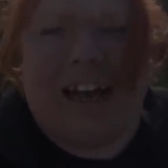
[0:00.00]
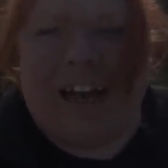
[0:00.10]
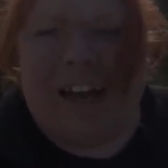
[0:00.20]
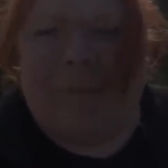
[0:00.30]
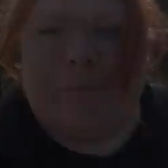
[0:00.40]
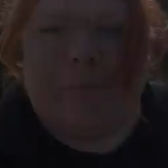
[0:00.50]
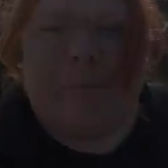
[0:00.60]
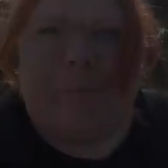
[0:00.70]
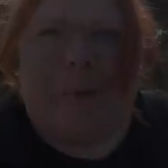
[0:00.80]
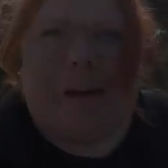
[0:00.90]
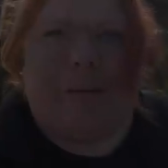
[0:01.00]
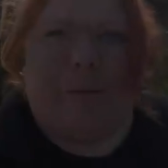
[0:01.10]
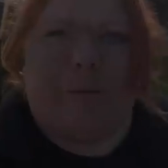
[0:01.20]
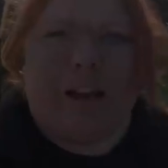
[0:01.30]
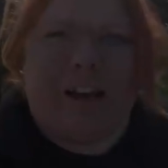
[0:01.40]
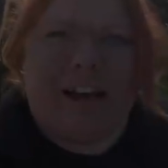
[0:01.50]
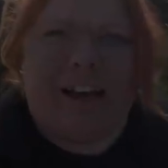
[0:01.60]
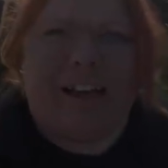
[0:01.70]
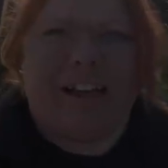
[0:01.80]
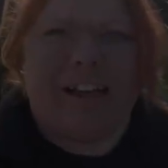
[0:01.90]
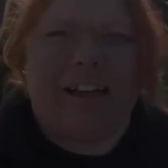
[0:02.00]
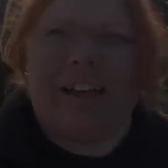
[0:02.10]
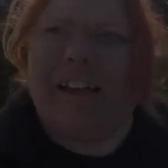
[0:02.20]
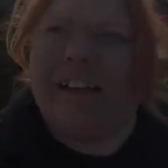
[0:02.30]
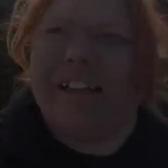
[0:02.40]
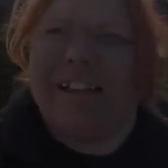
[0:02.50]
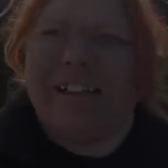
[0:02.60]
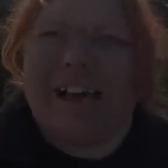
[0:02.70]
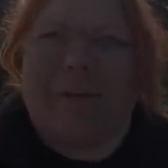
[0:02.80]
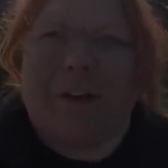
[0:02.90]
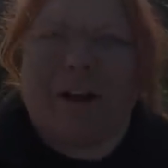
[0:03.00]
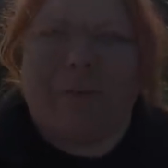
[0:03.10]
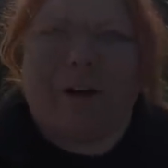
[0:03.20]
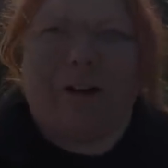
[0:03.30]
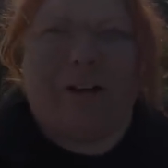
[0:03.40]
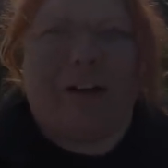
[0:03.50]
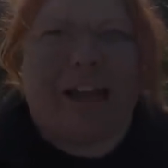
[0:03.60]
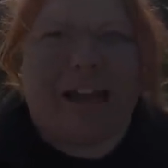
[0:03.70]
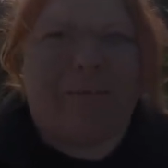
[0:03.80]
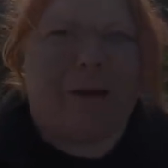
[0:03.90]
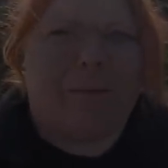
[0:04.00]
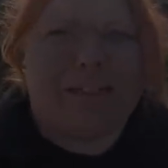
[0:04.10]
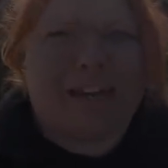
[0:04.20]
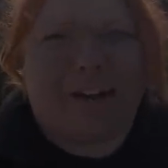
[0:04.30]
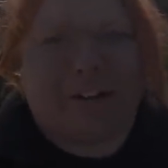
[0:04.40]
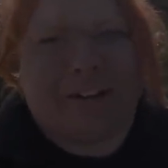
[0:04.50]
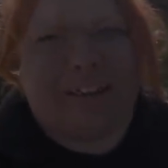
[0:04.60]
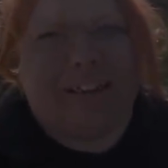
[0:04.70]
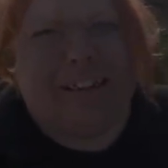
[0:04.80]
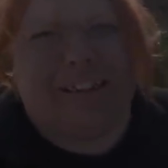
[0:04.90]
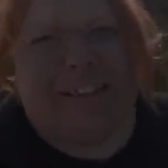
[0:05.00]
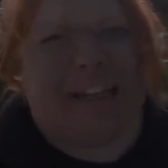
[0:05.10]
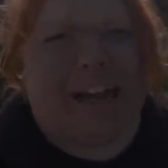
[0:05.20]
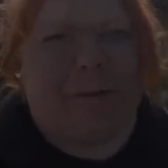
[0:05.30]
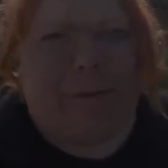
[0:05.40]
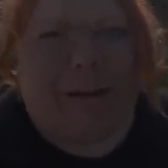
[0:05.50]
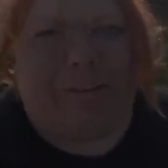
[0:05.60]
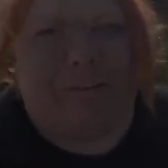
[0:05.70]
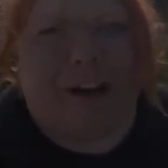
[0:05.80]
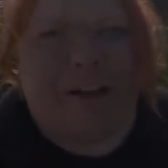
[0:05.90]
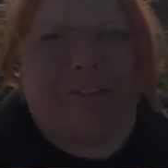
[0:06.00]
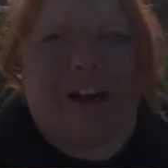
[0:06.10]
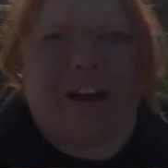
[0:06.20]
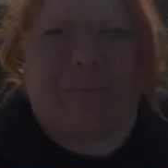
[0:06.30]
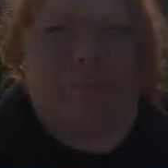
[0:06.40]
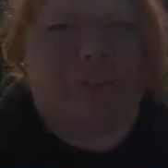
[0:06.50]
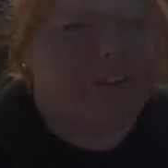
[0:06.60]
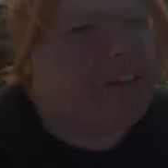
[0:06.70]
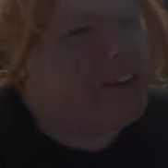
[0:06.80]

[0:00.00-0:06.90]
Um, but when I set up the GoPro, I came up and down and set it up about five times.